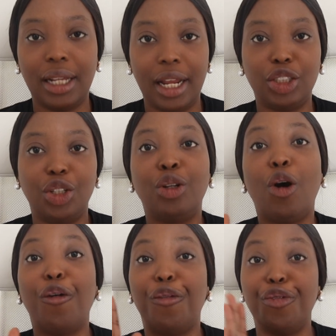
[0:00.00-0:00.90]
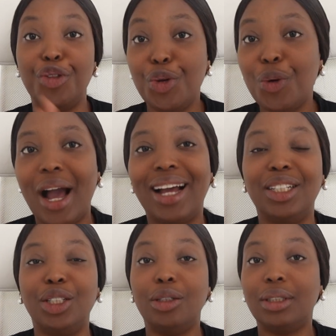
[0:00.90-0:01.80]
selection of new
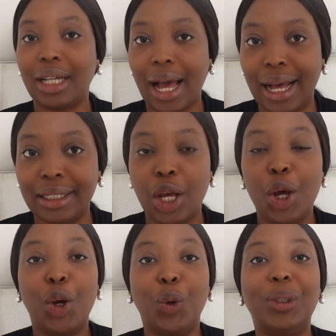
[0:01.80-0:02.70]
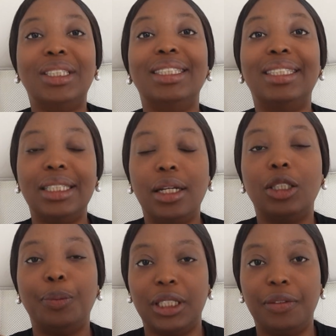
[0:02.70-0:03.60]
and used cars with
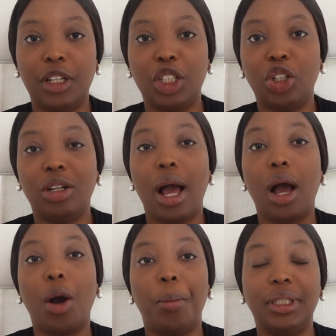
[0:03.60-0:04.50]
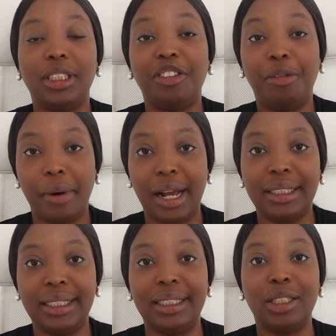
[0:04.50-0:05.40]
detailed specification and competitive
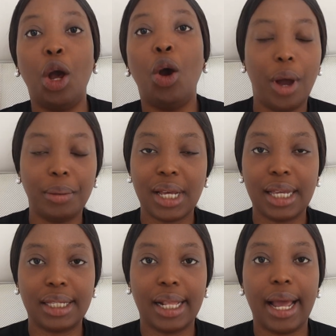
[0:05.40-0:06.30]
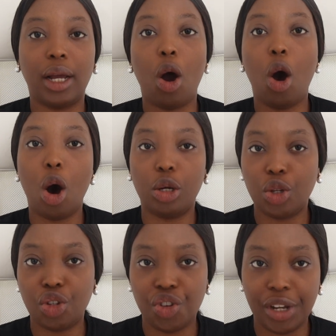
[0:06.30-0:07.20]
prices. Websites like
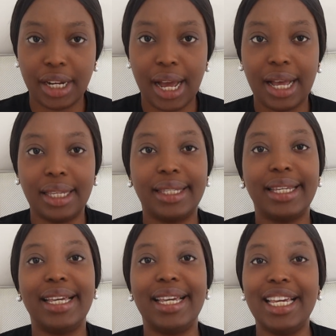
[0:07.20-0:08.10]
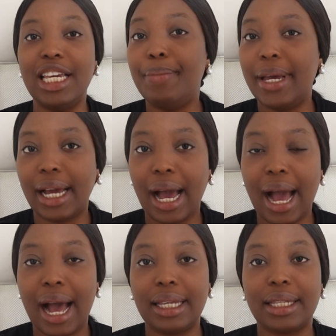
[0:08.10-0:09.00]
Auto Traders, eBay
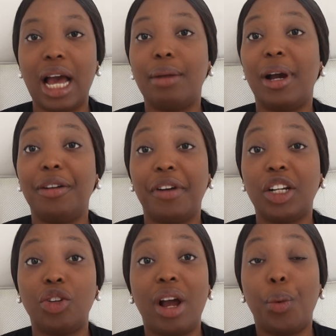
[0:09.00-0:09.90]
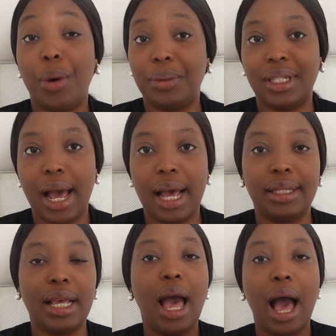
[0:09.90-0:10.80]
Cars, and manufacturer
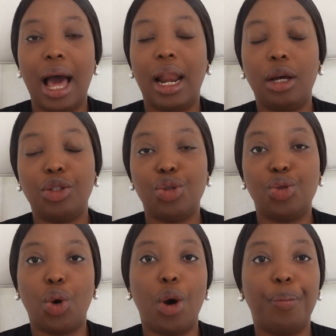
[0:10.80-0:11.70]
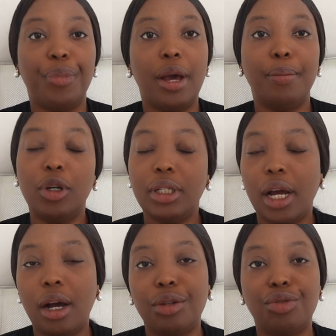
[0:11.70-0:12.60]
websites allows you to compare
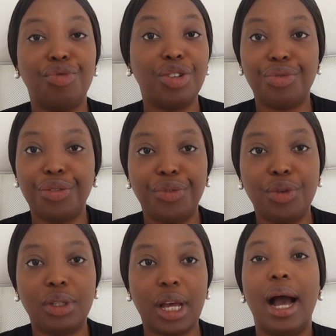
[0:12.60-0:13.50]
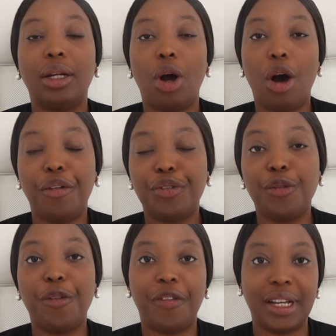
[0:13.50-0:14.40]
models, read reviews, and
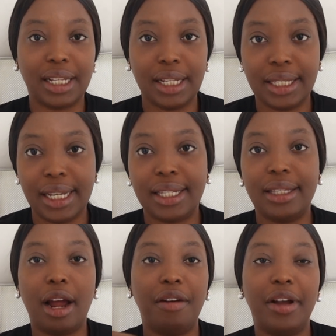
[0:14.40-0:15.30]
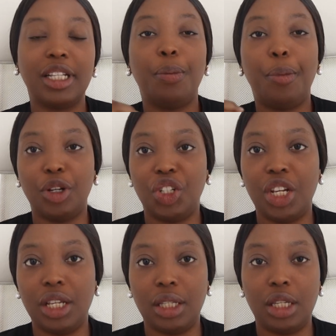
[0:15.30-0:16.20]
often facilitates direct
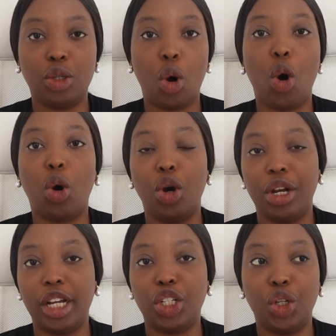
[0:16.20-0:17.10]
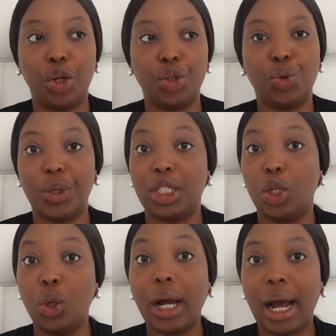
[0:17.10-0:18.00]
purchases or connections with
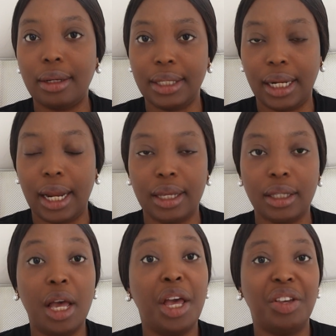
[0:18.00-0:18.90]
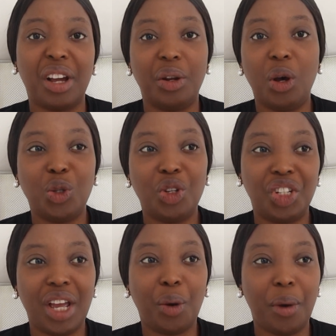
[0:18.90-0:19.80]
local dealers. You can also
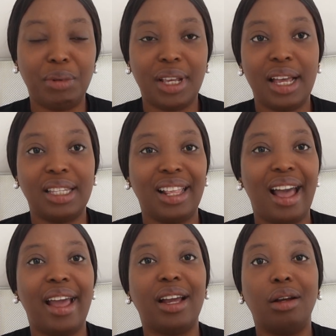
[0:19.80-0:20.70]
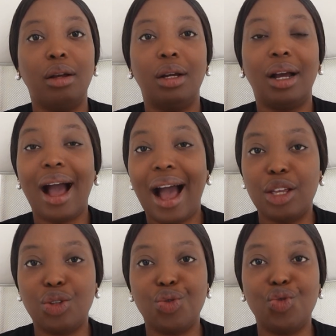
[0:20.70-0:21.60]
check websites like
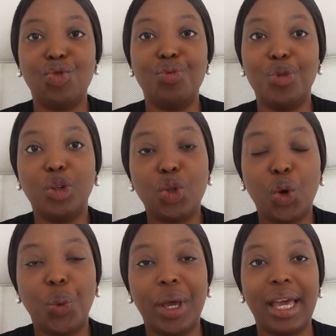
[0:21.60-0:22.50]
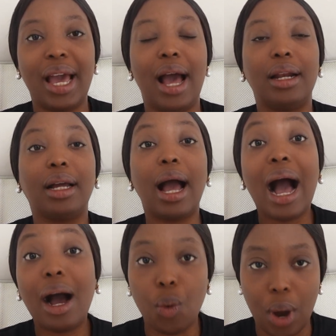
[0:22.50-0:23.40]
Cazoo, Motorway, and
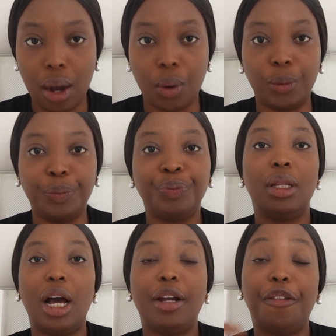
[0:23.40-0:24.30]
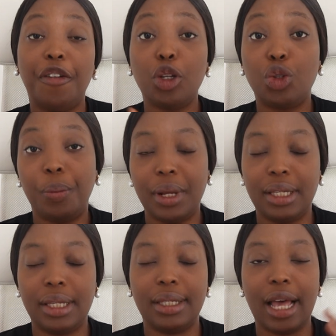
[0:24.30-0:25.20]
CarWow. Now, the first two
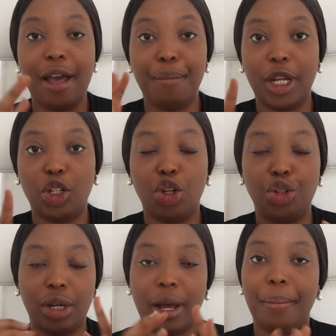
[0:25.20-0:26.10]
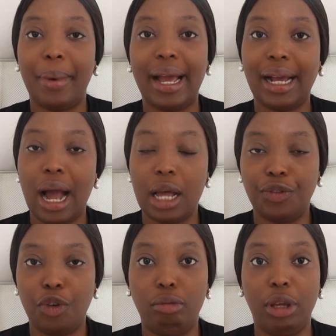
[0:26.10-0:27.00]
places I mentioned you can buy
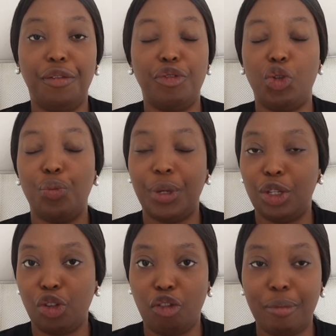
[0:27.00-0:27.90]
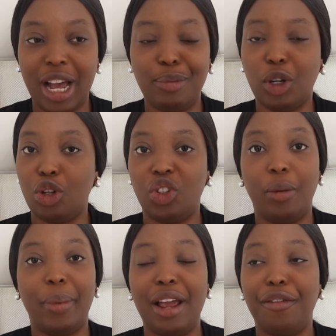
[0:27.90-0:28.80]
cars from gives you peace of mind because you
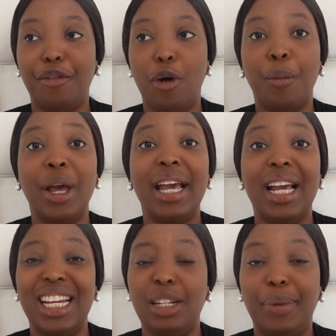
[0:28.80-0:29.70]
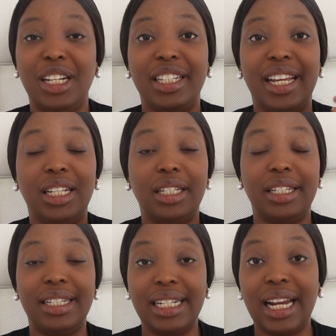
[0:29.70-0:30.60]
are buying from independent
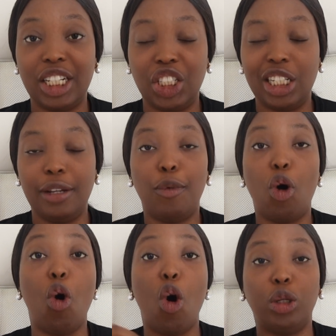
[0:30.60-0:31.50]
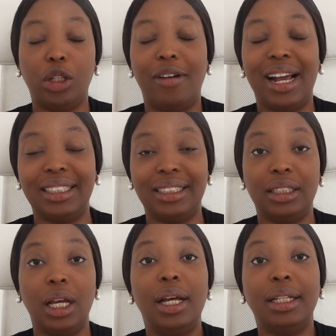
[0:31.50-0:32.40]
dealership or
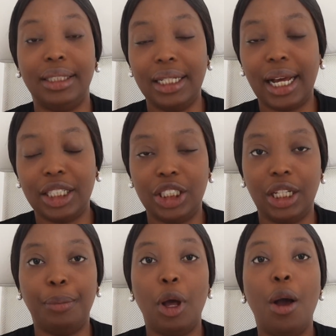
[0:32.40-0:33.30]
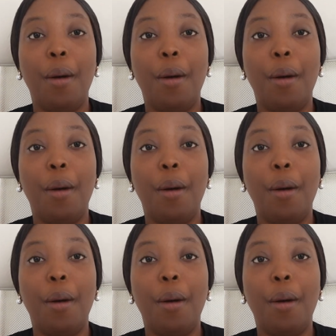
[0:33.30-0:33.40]
authorized dealership.